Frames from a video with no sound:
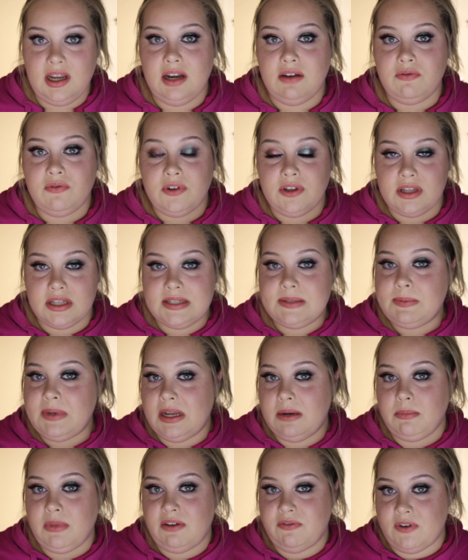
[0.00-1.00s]
And for this
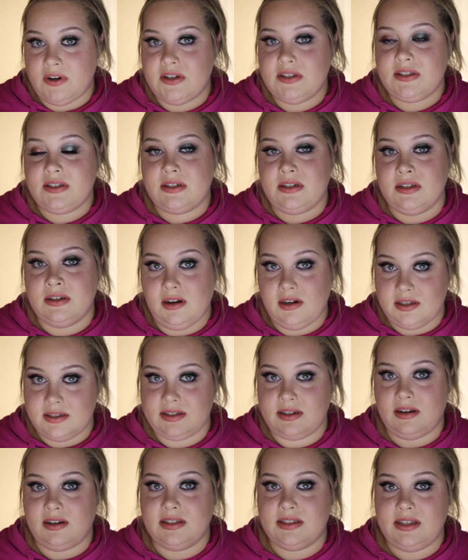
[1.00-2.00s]
being my first
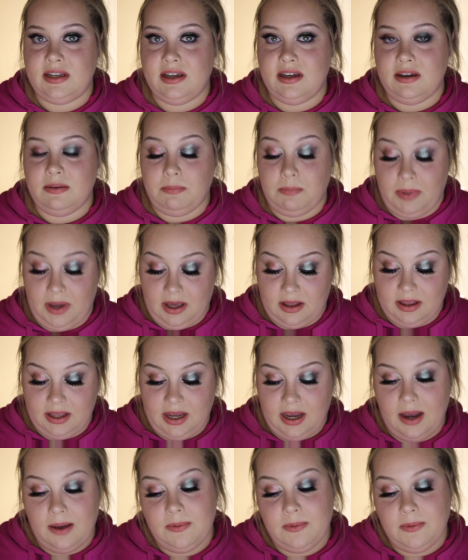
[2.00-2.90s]
Anastasia palette,